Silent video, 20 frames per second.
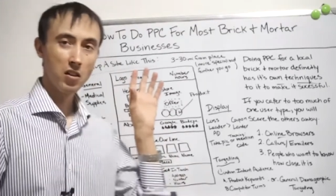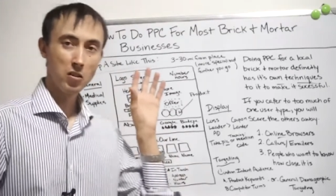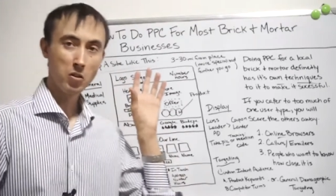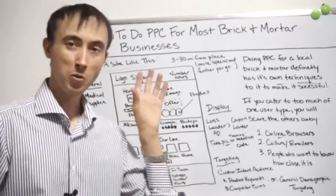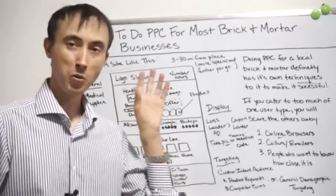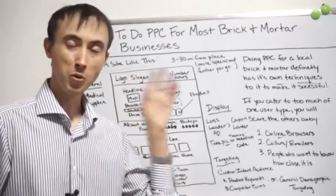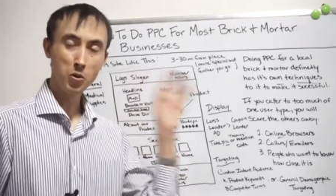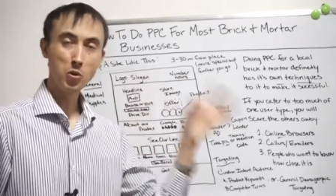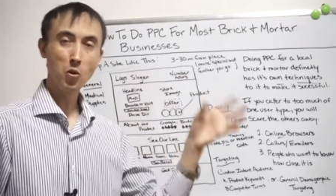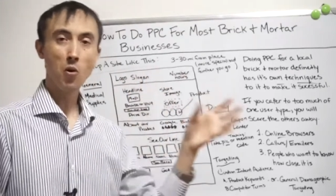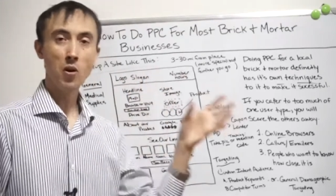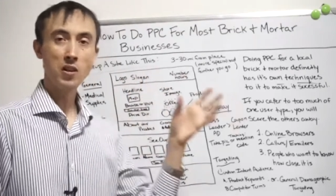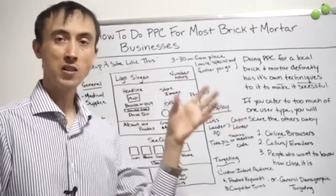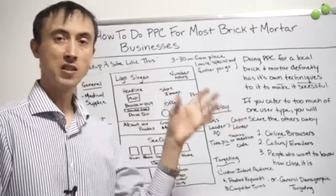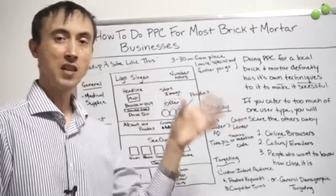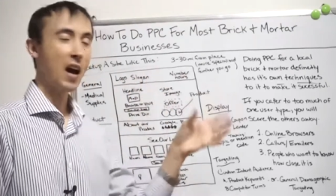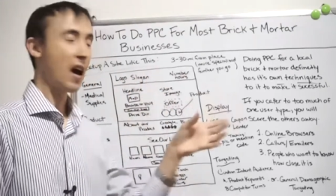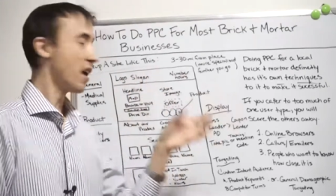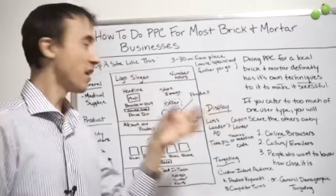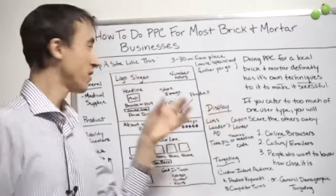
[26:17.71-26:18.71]
Your store
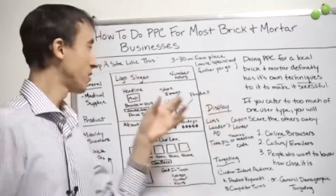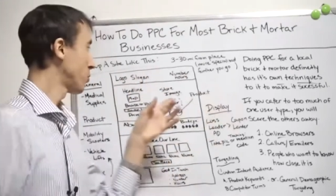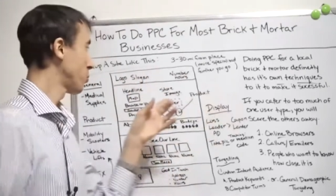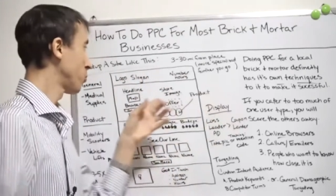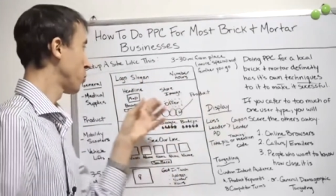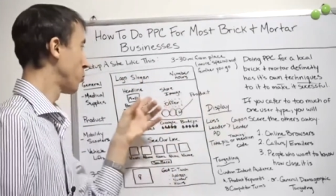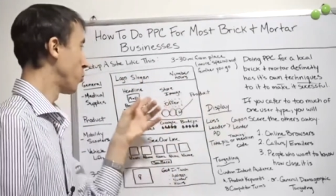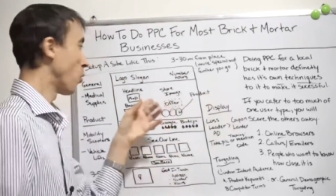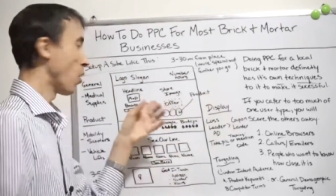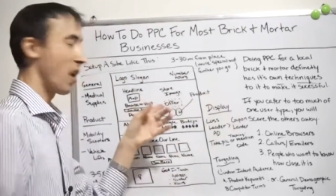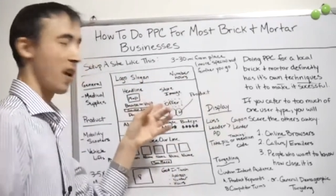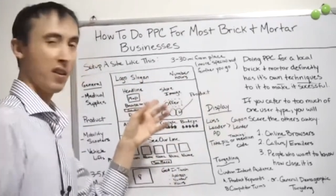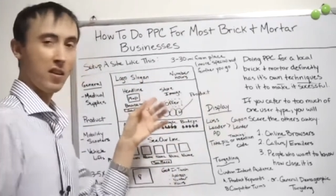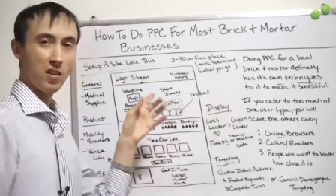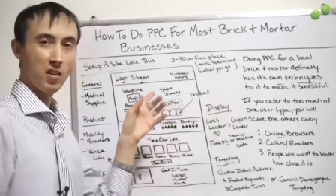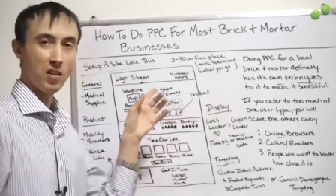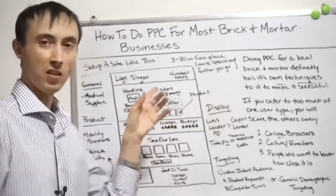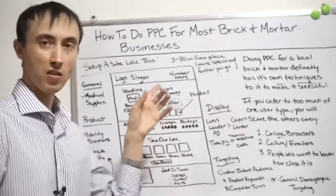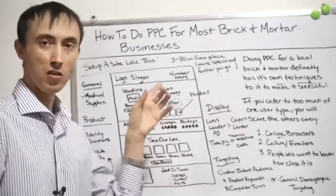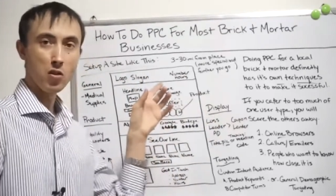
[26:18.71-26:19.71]
does
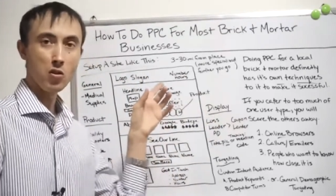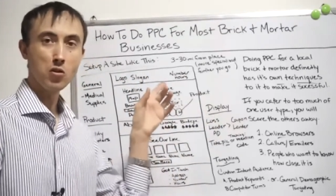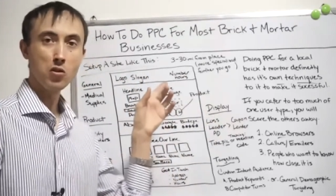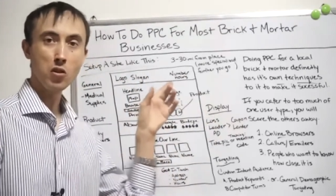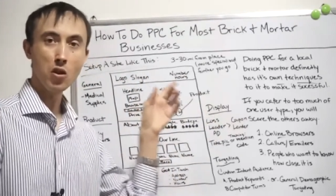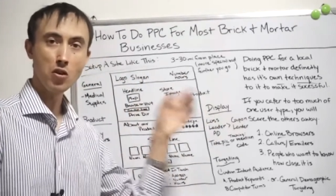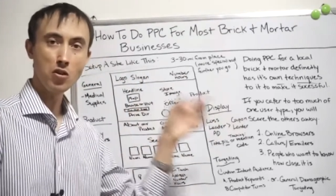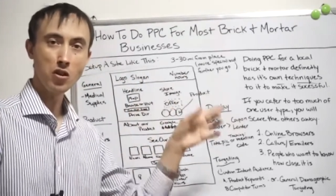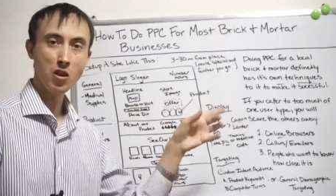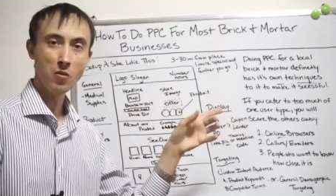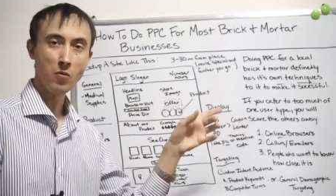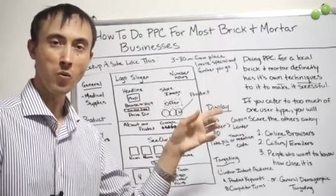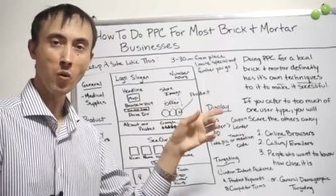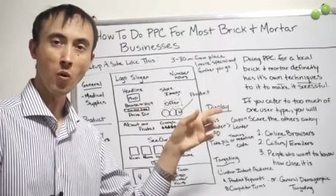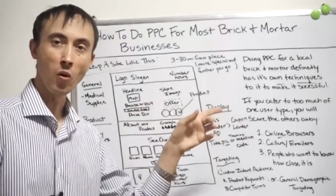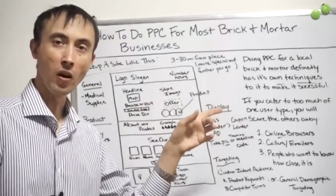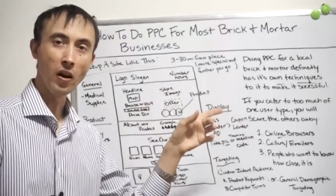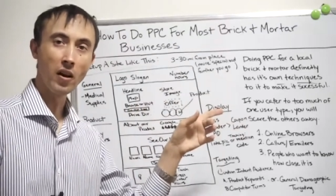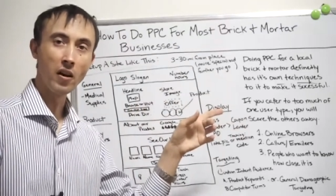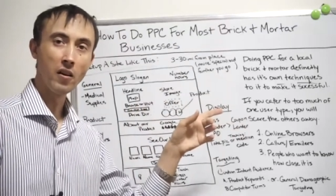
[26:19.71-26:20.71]
what you're searching
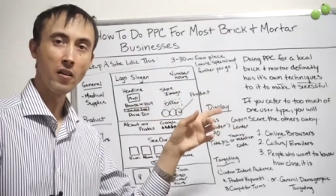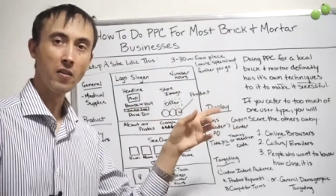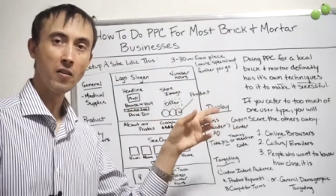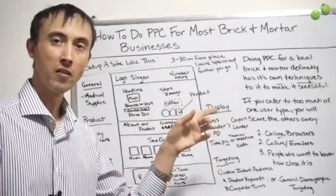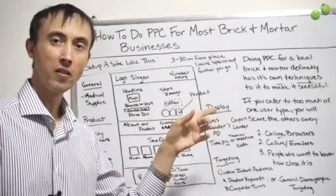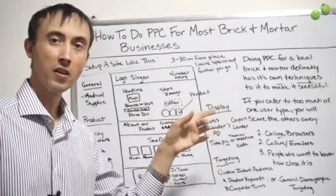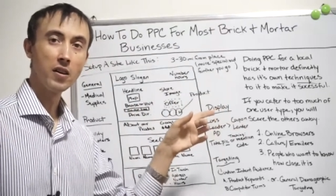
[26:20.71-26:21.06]
for.